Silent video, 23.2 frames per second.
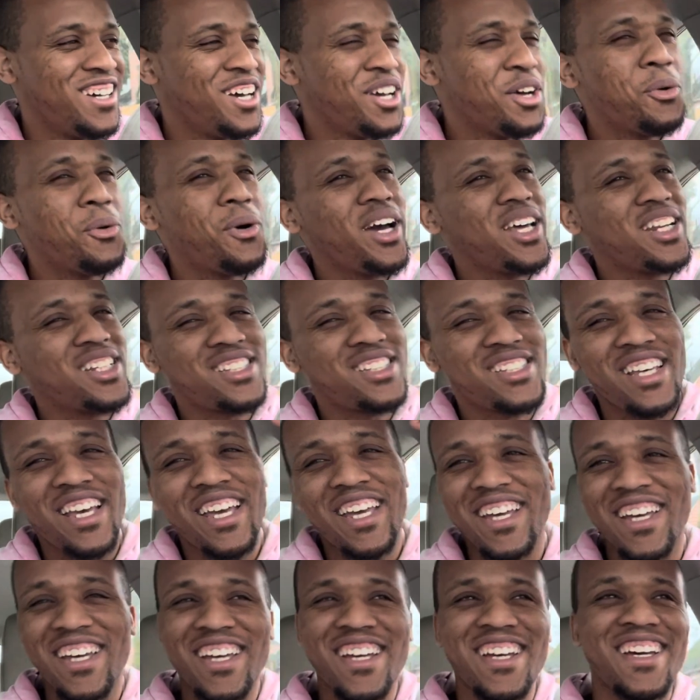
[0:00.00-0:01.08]
Wait a
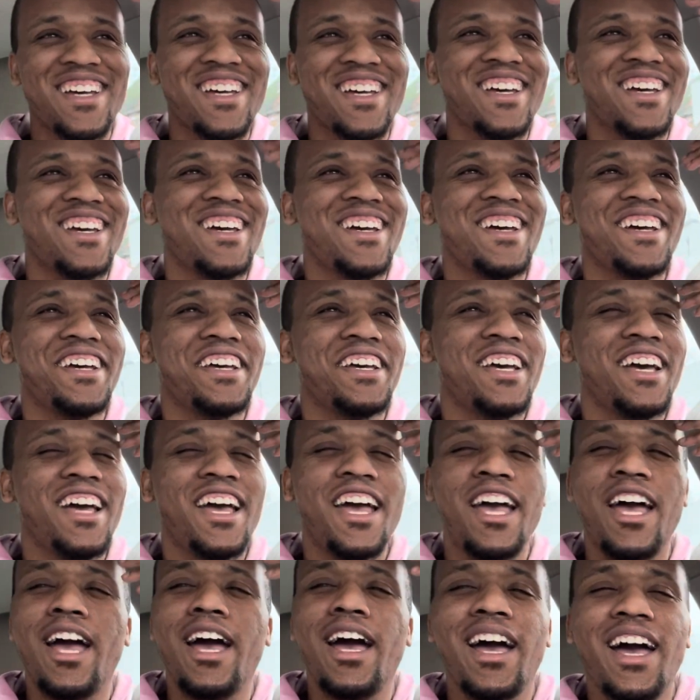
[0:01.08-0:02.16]
second.
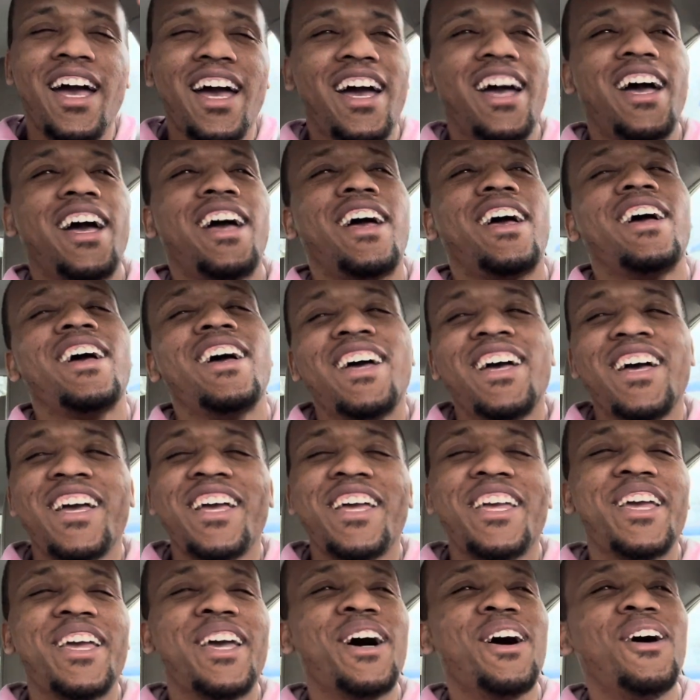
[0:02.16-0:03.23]

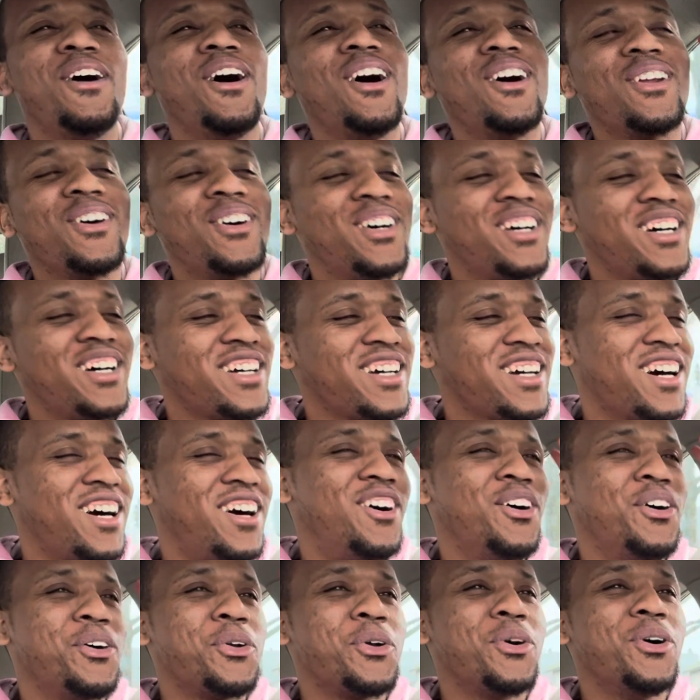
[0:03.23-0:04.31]
Yo, hold
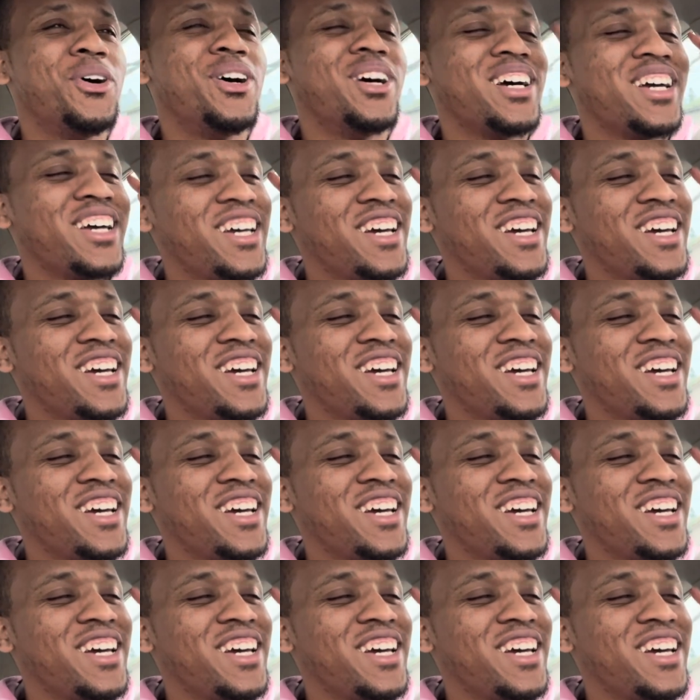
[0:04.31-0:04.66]
on.